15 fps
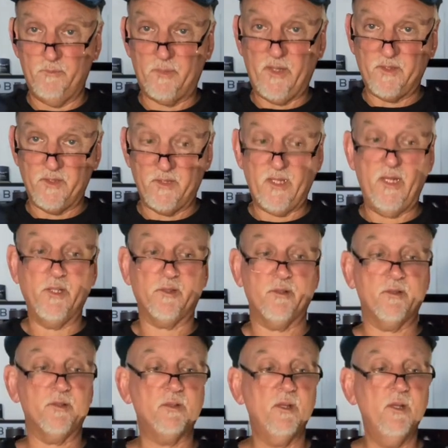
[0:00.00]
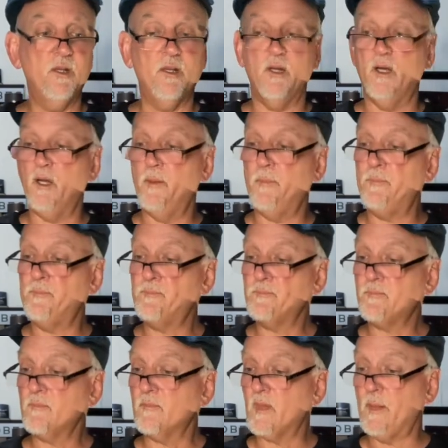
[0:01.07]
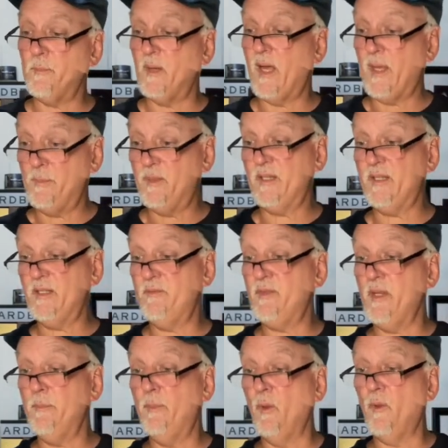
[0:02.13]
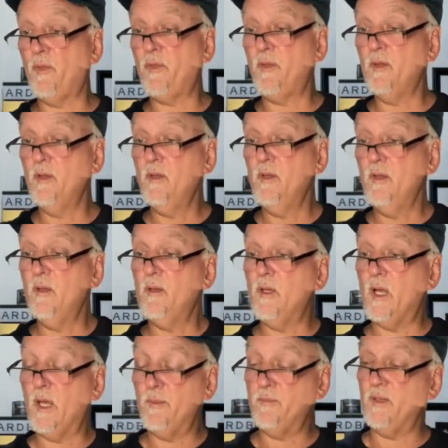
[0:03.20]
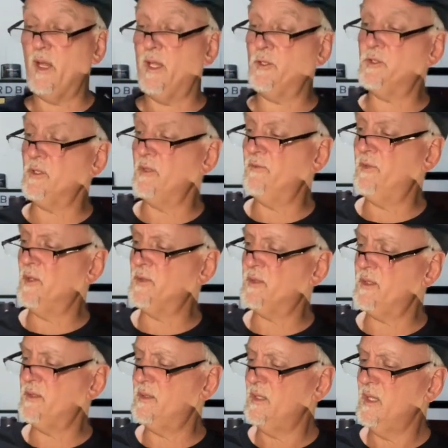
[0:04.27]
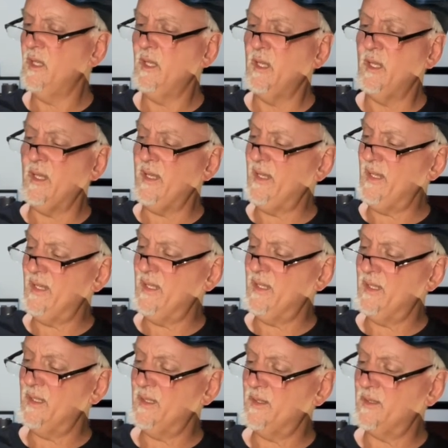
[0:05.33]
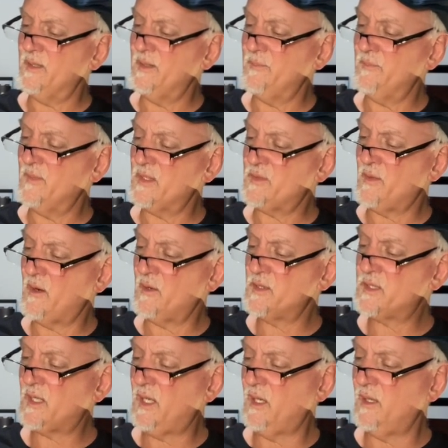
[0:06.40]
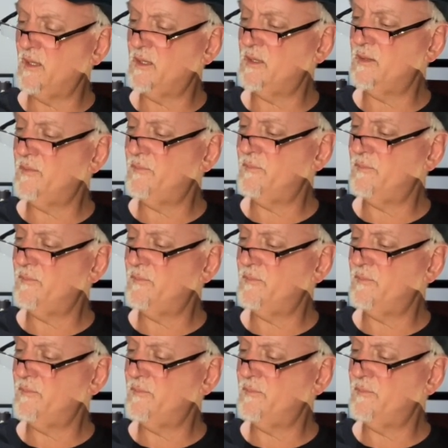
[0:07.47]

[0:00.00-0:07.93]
presentations. Um, I, I, believe they're both non-chill filtered. And as far as color,